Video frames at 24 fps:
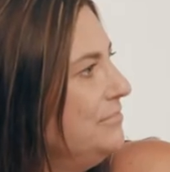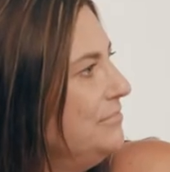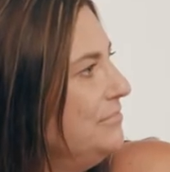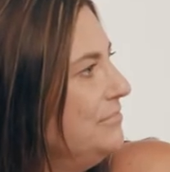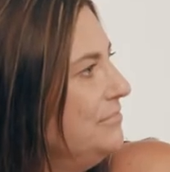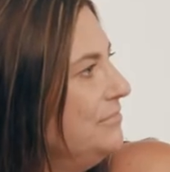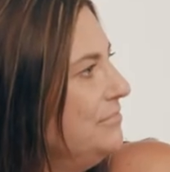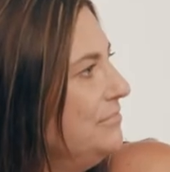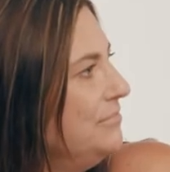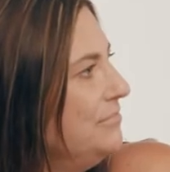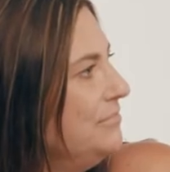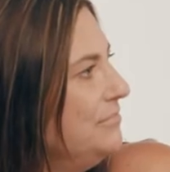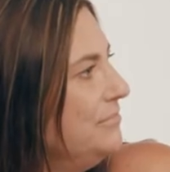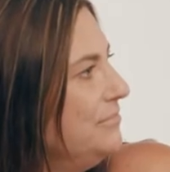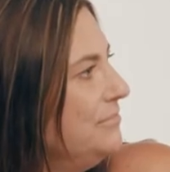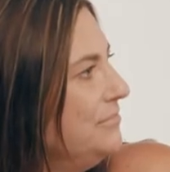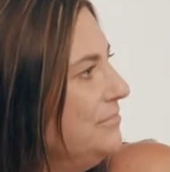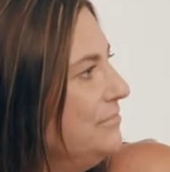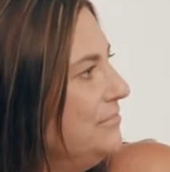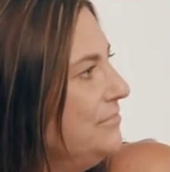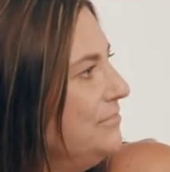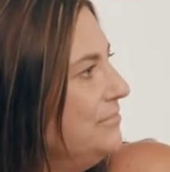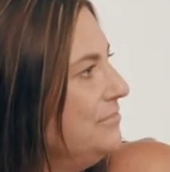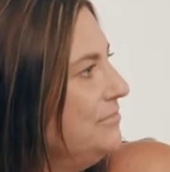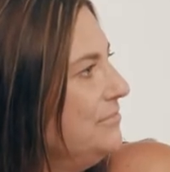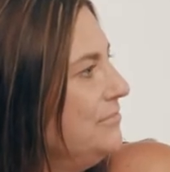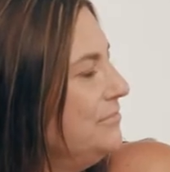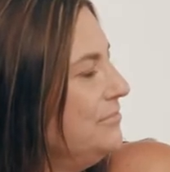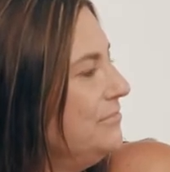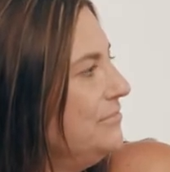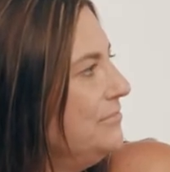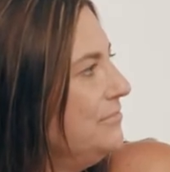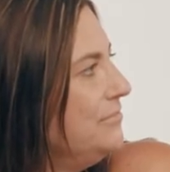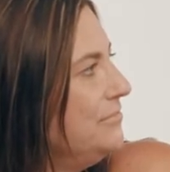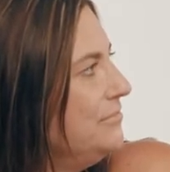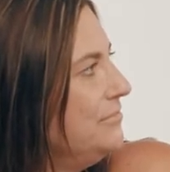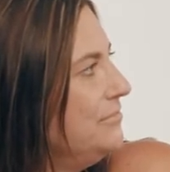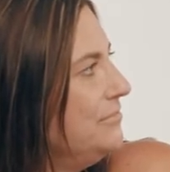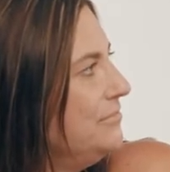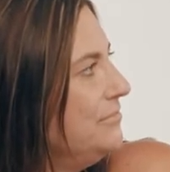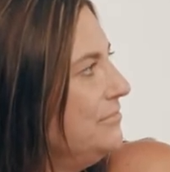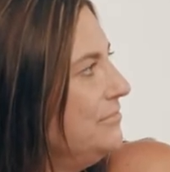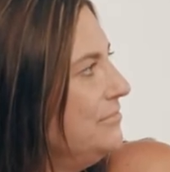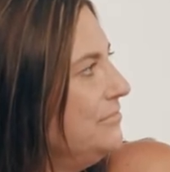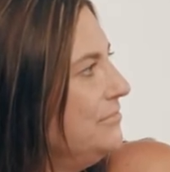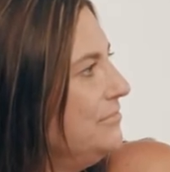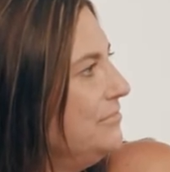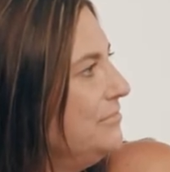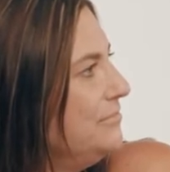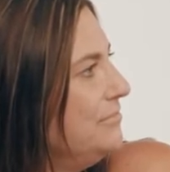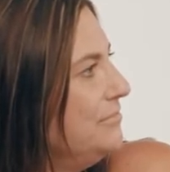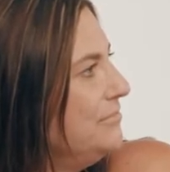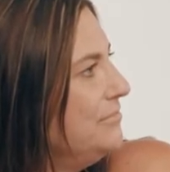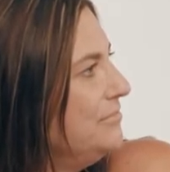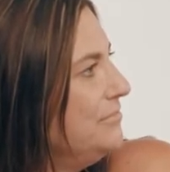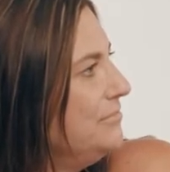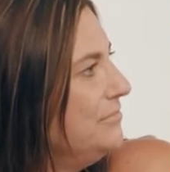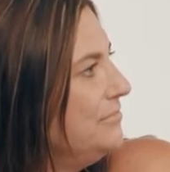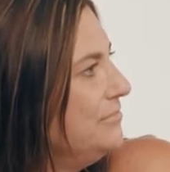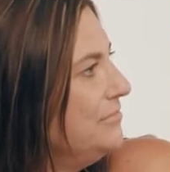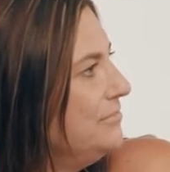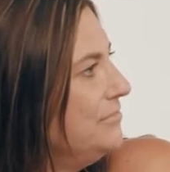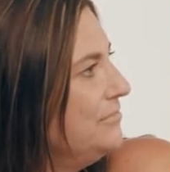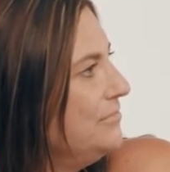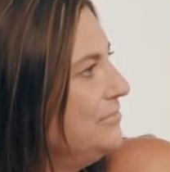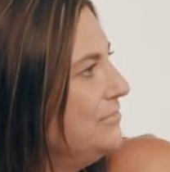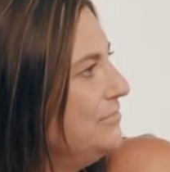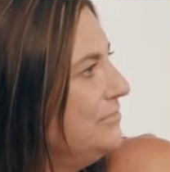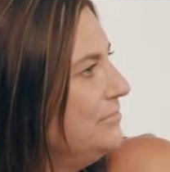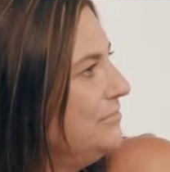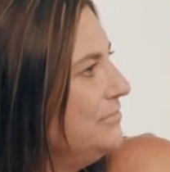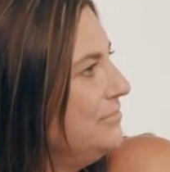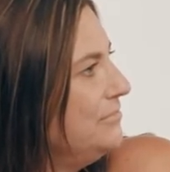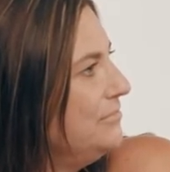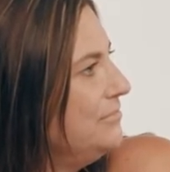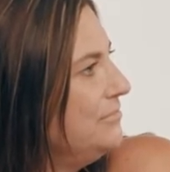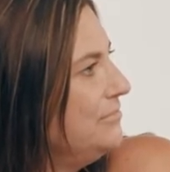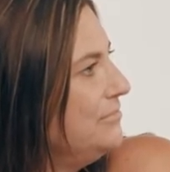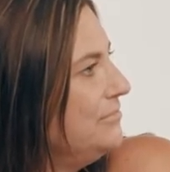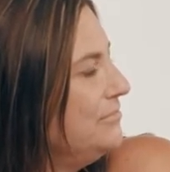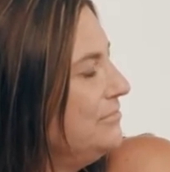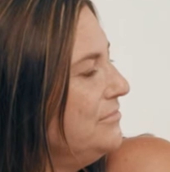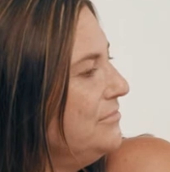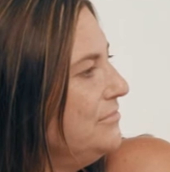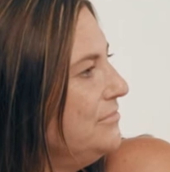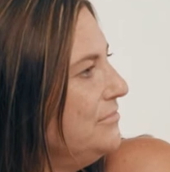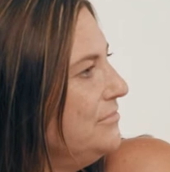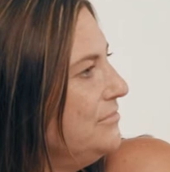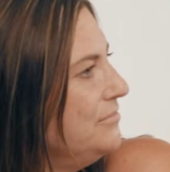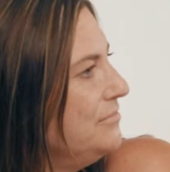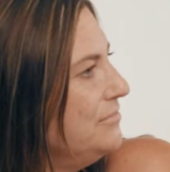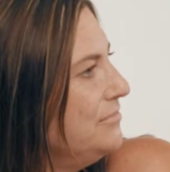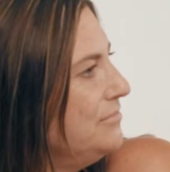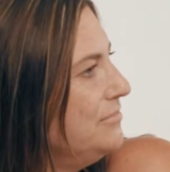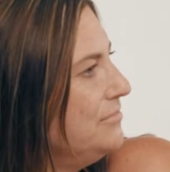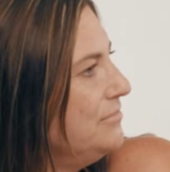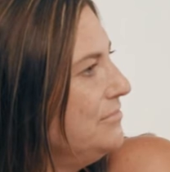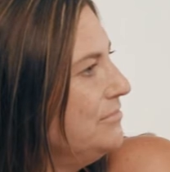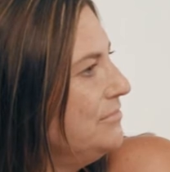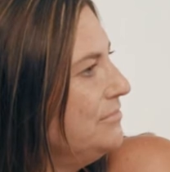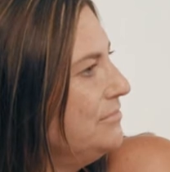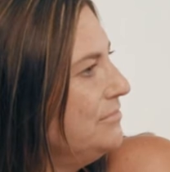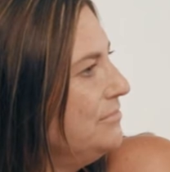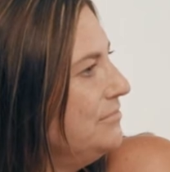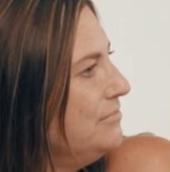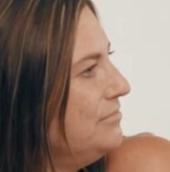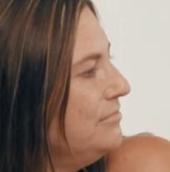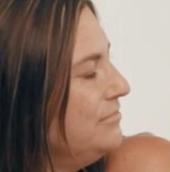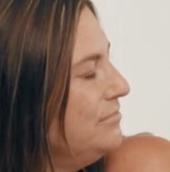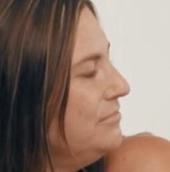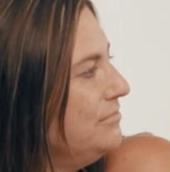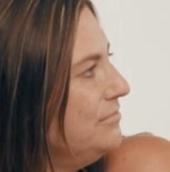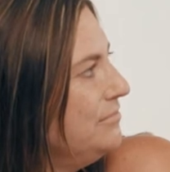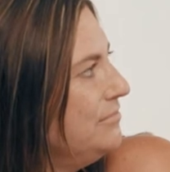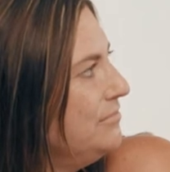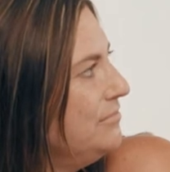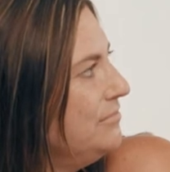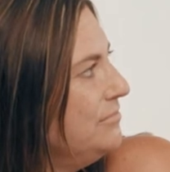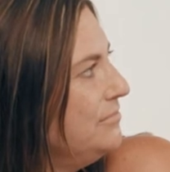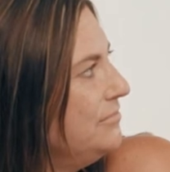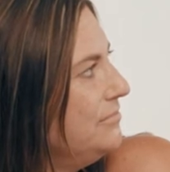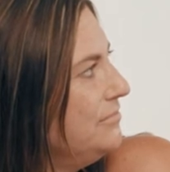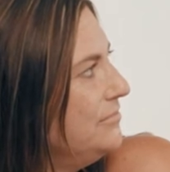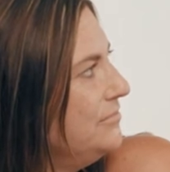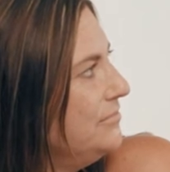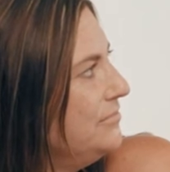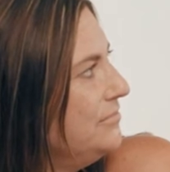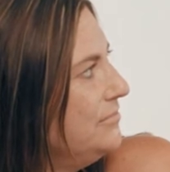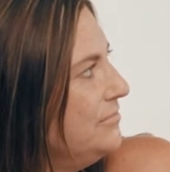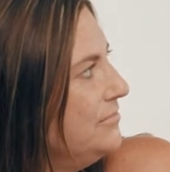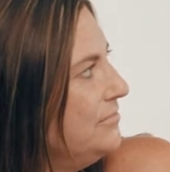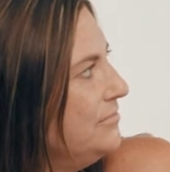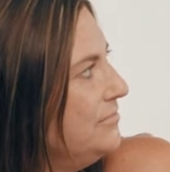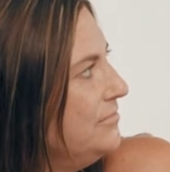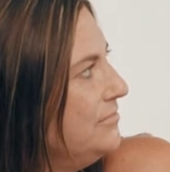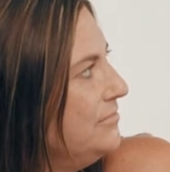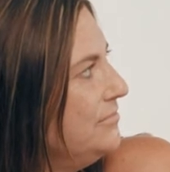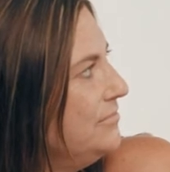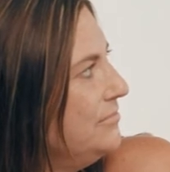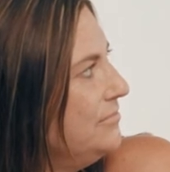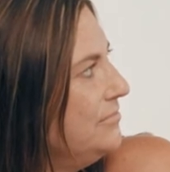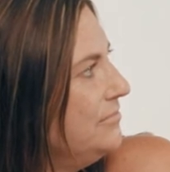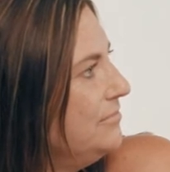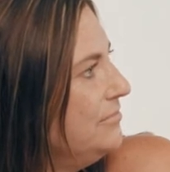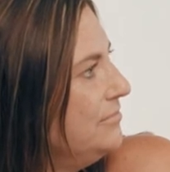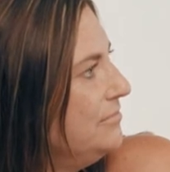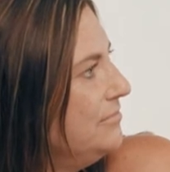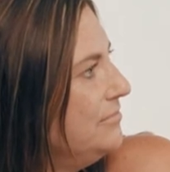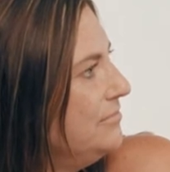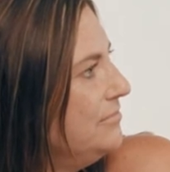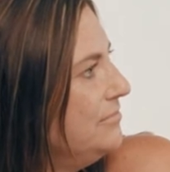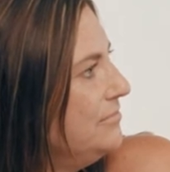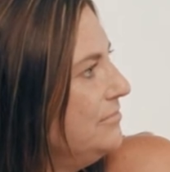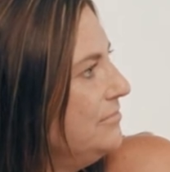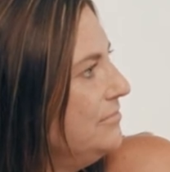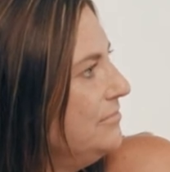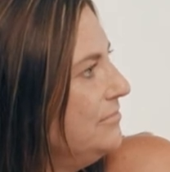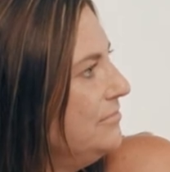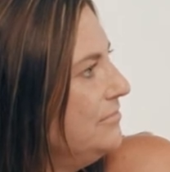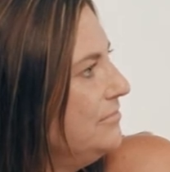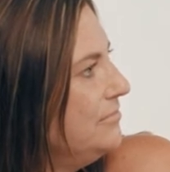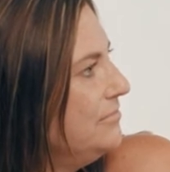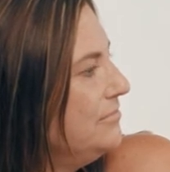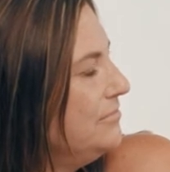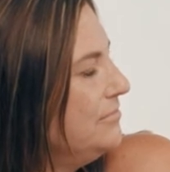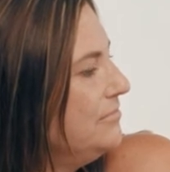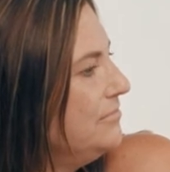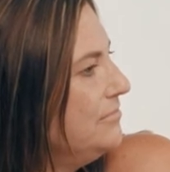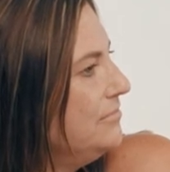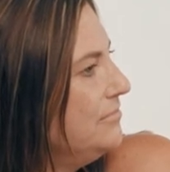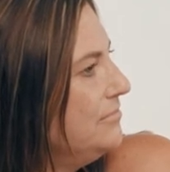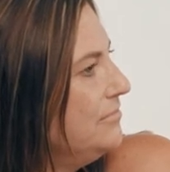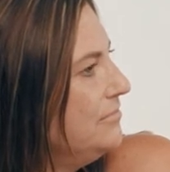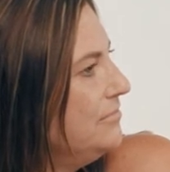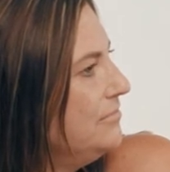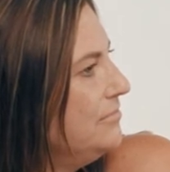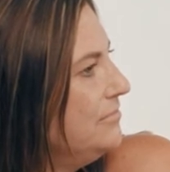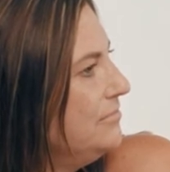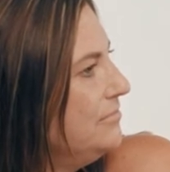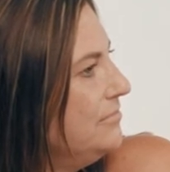(not speaking)